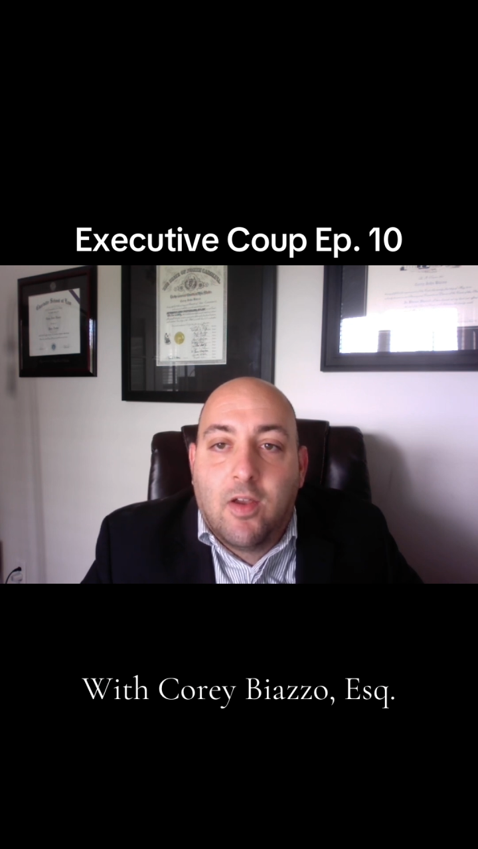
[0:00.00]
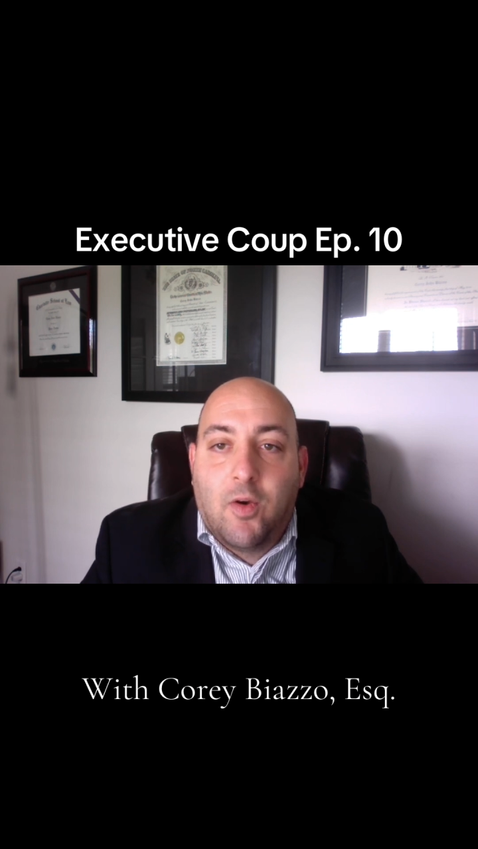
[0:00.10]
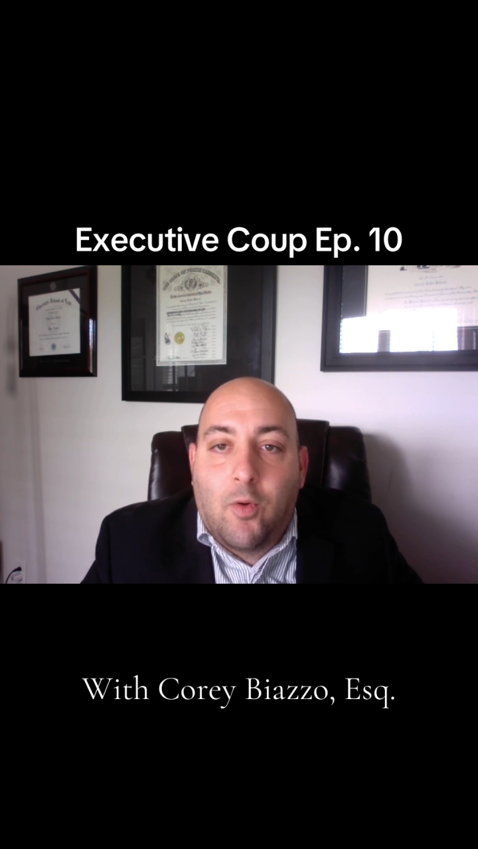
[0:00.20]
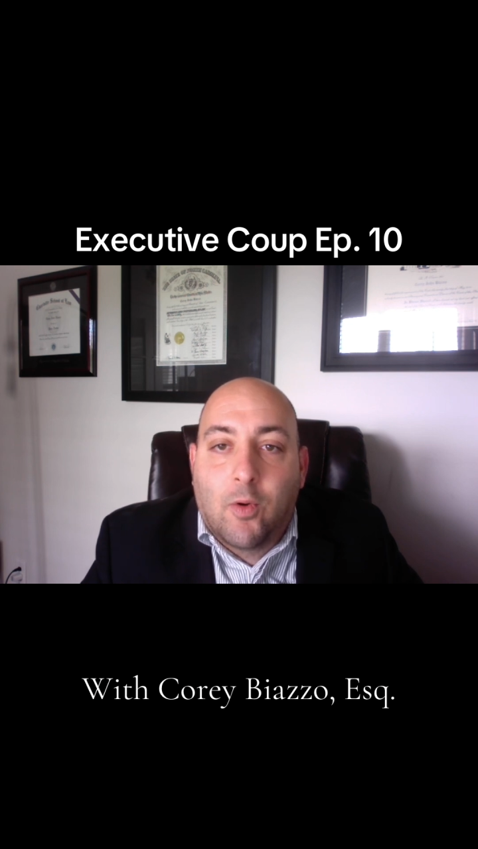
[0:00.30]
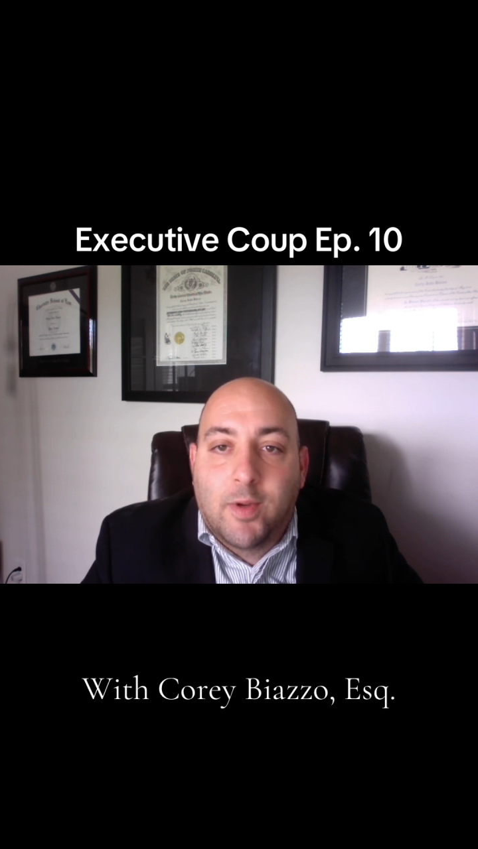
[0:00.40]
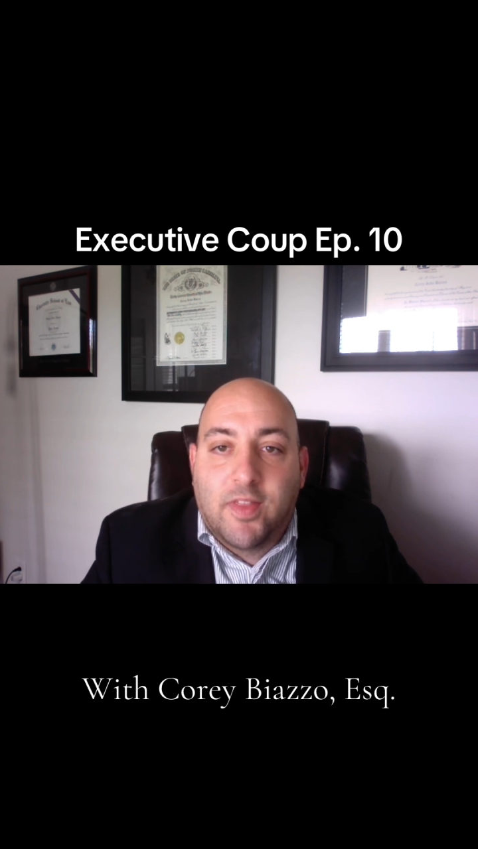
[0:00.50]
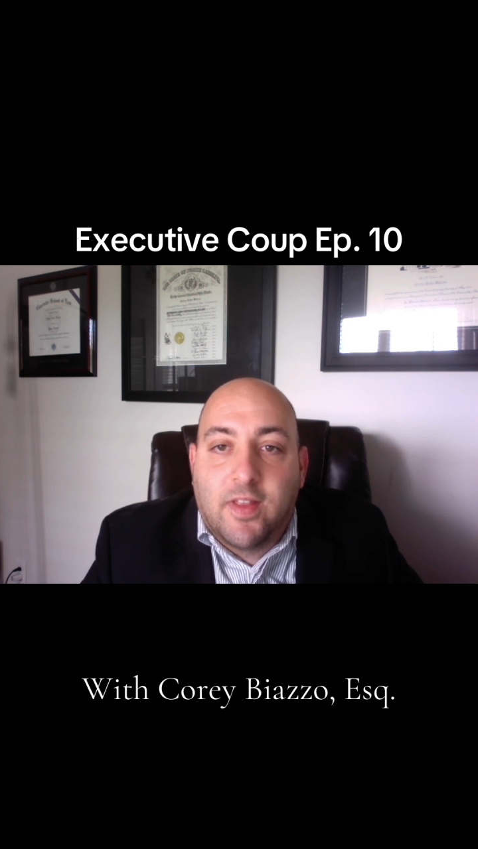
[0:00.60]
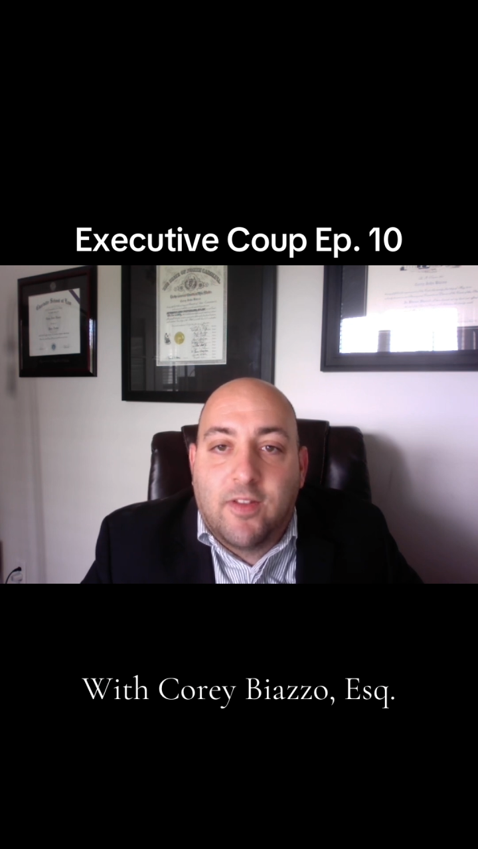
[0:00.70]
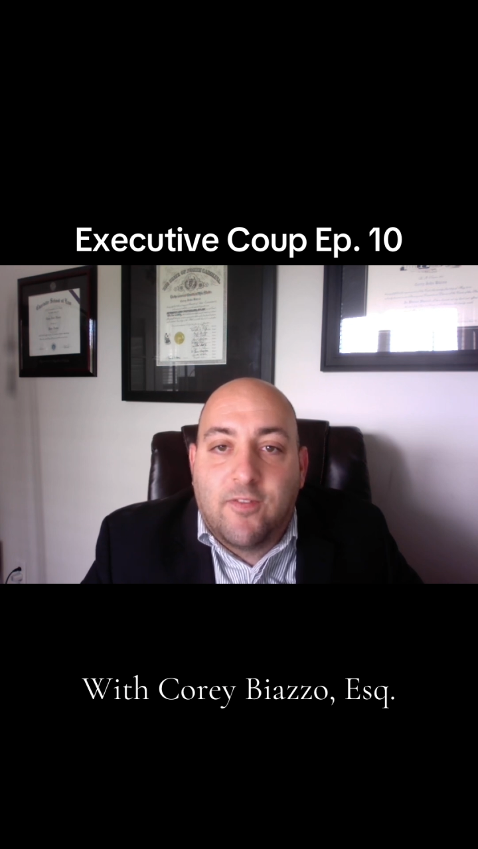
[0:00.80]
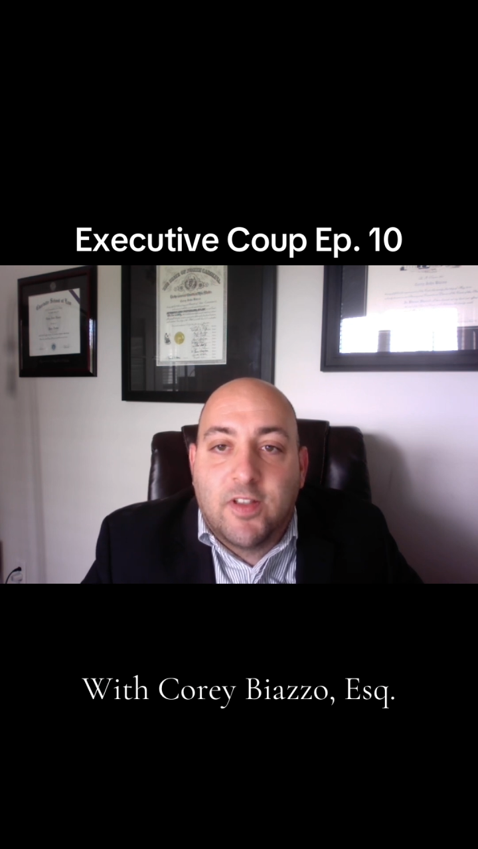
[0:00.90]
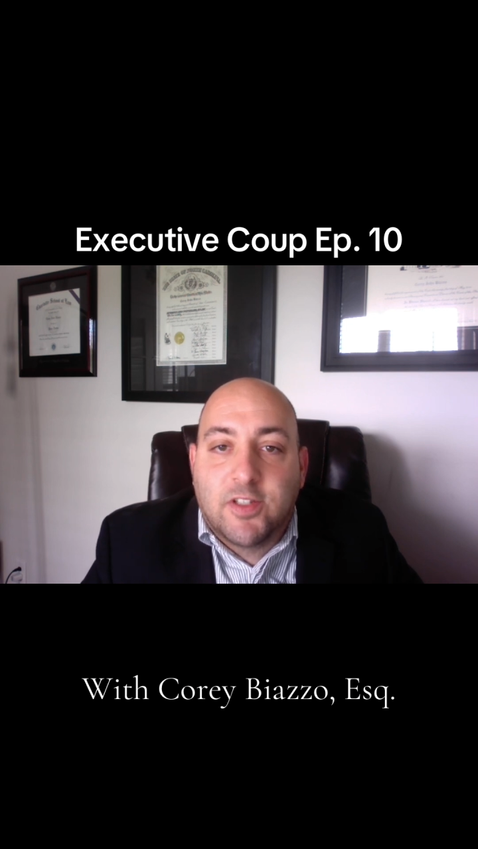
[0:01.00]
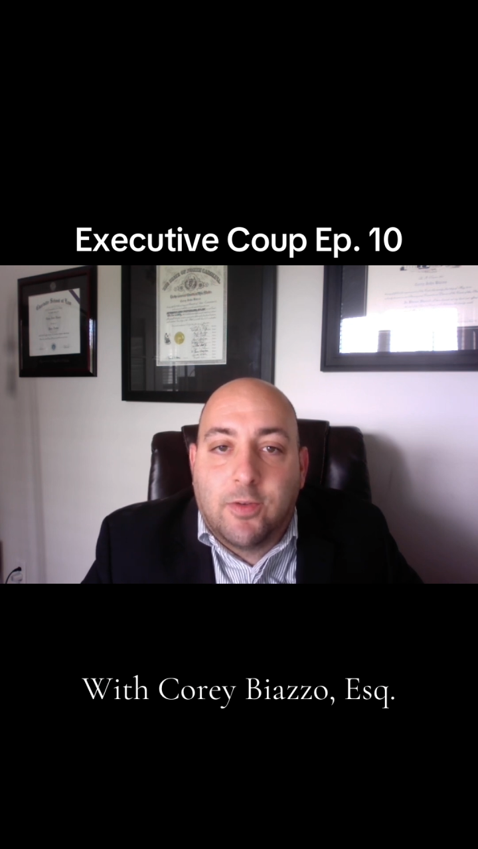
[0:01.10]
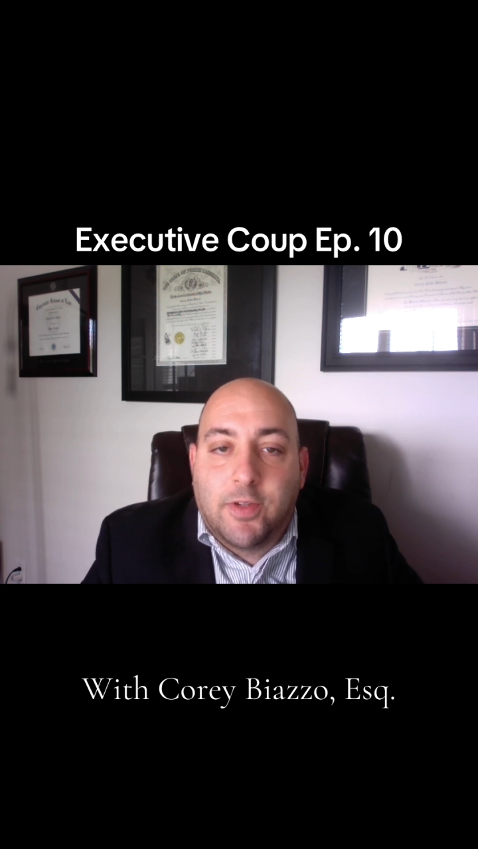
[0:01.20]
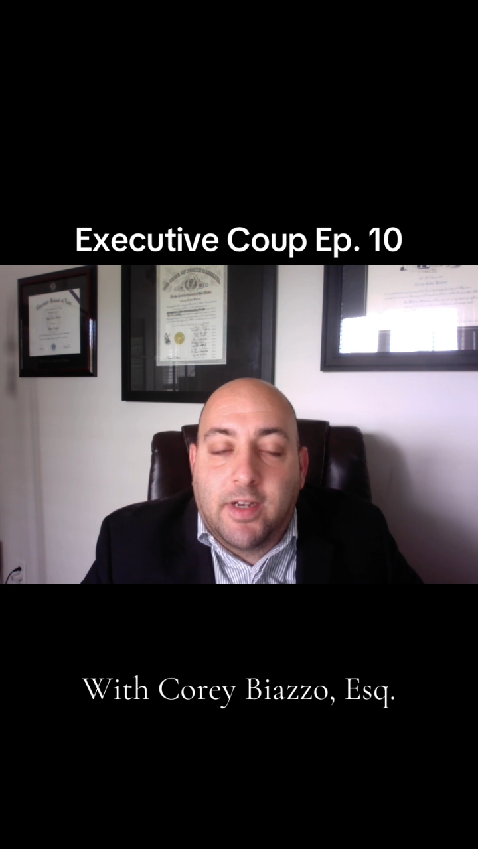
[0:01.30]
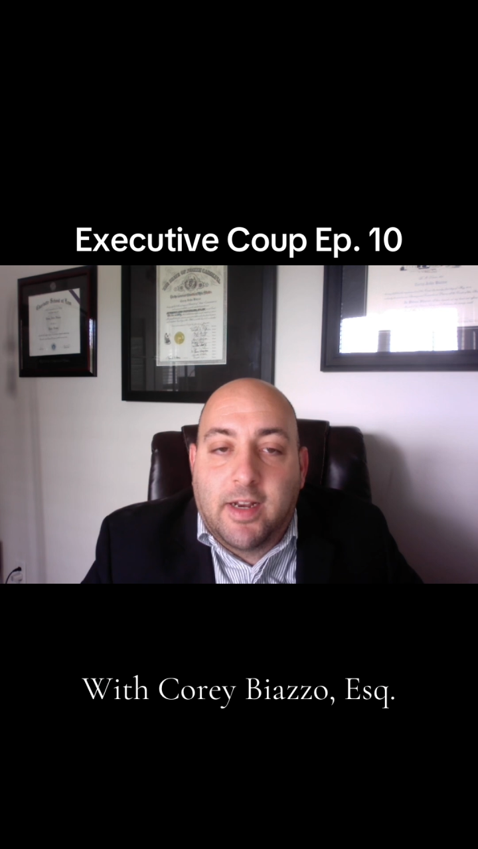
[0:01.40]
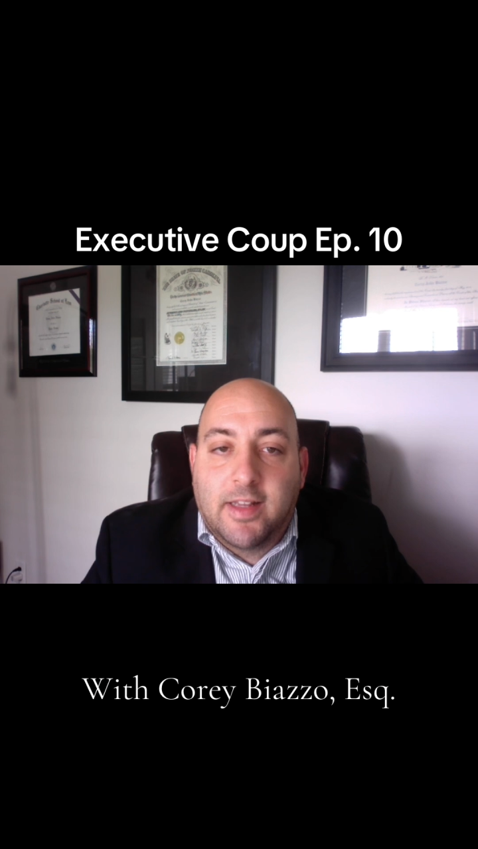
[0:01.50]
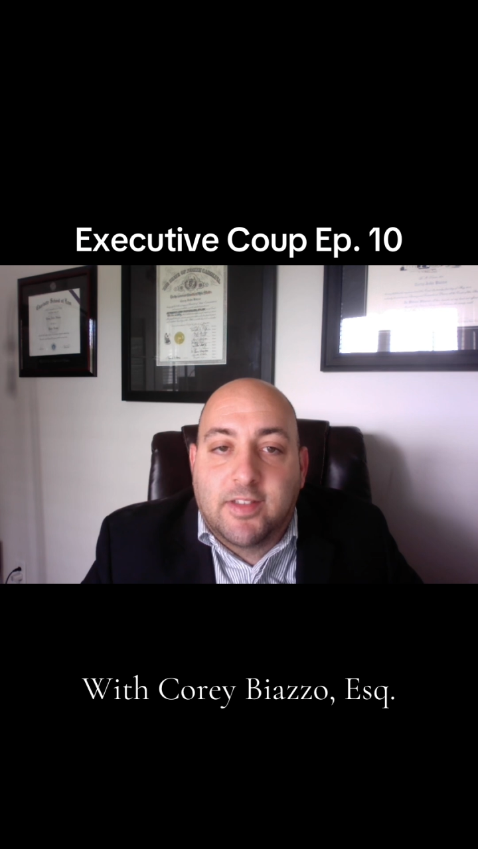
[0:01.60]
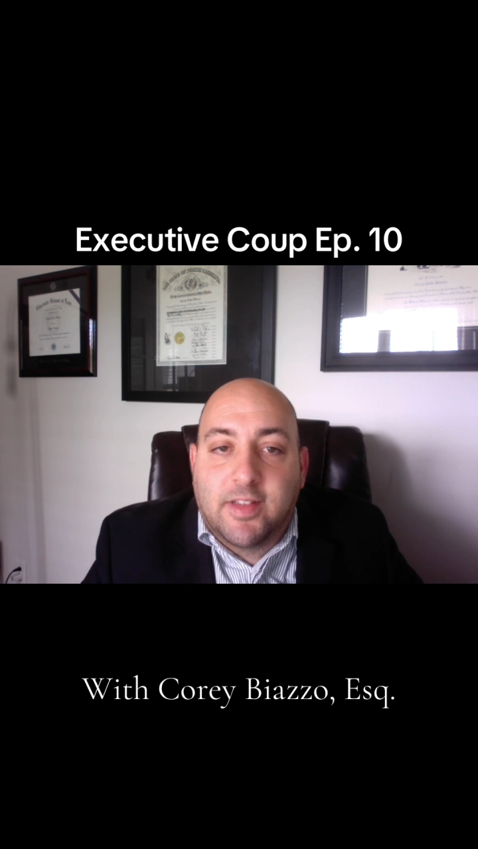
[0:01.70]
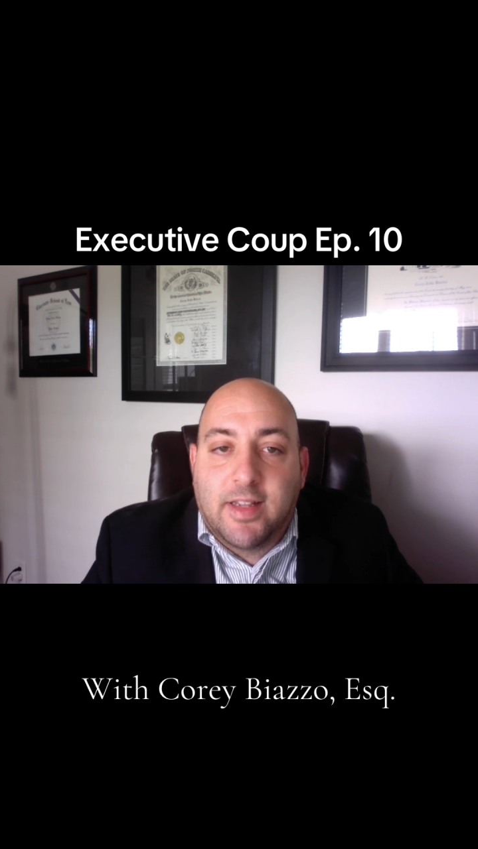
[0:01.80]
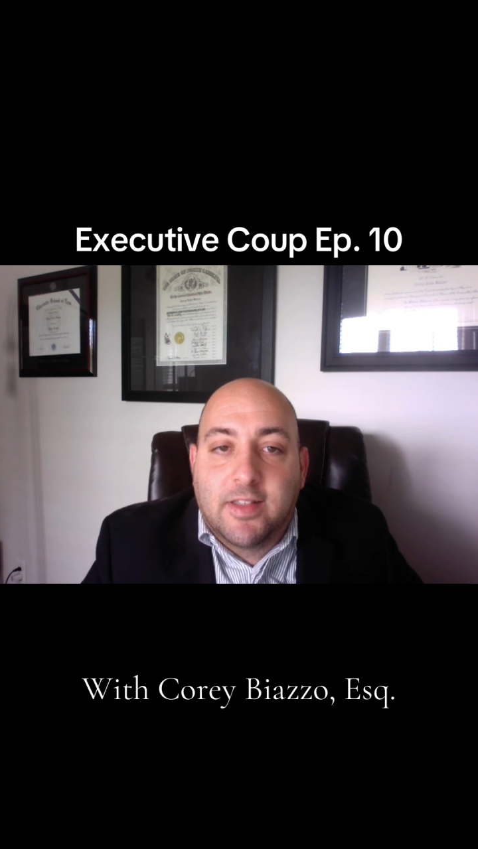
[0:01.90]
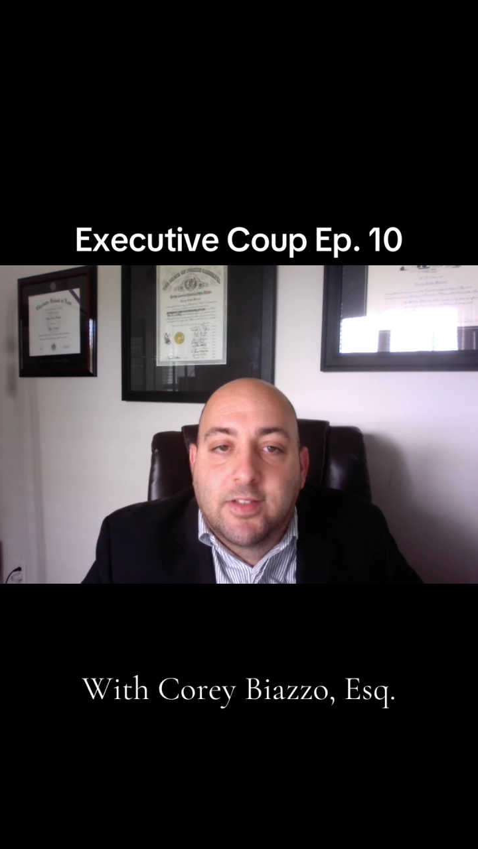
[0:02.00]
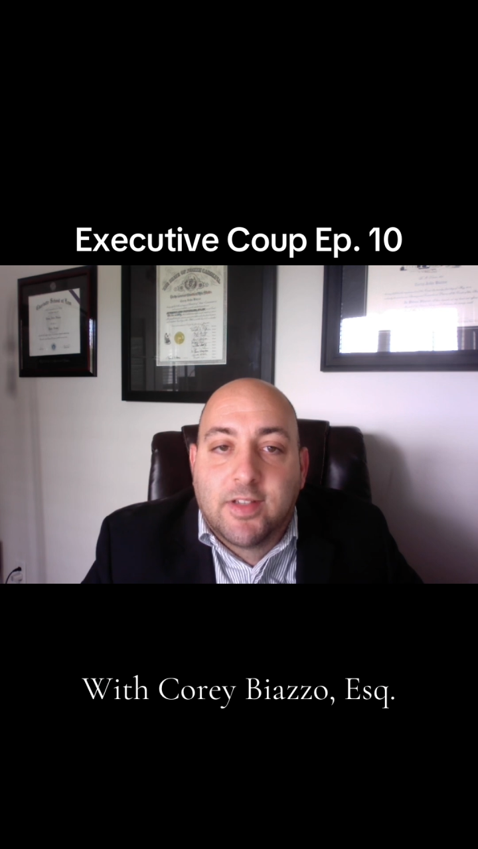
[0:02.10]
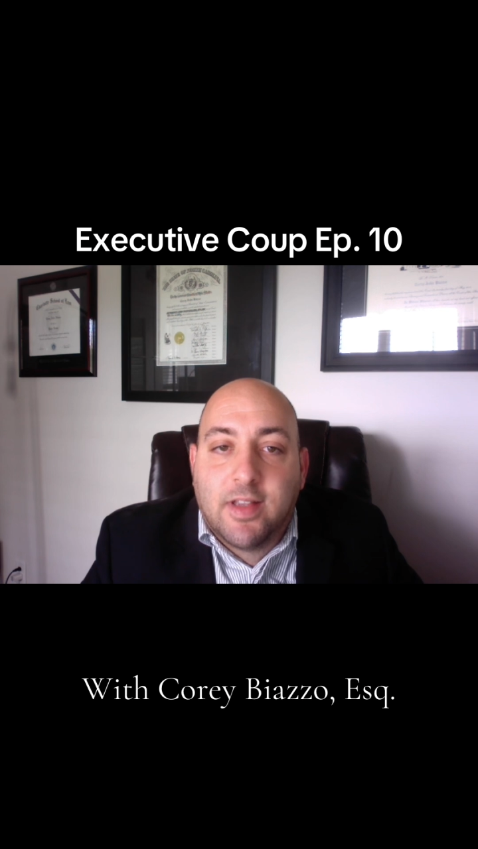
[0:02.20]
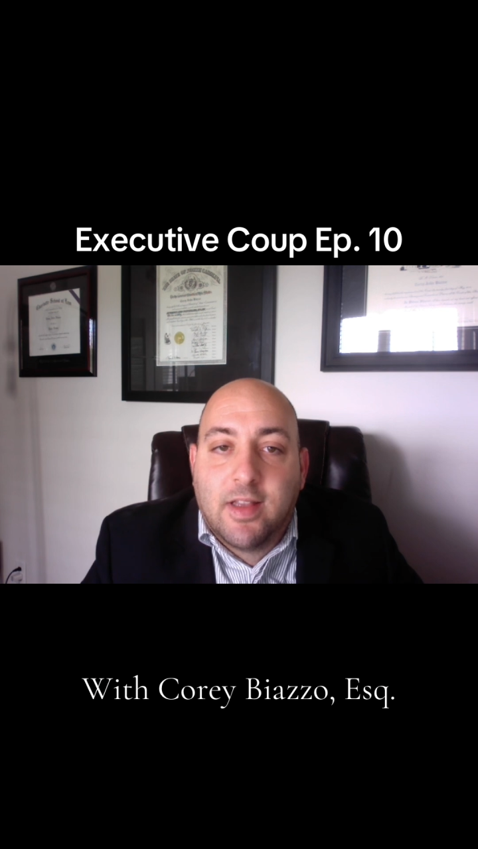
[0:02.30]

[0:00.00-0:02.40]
or within the physical United States.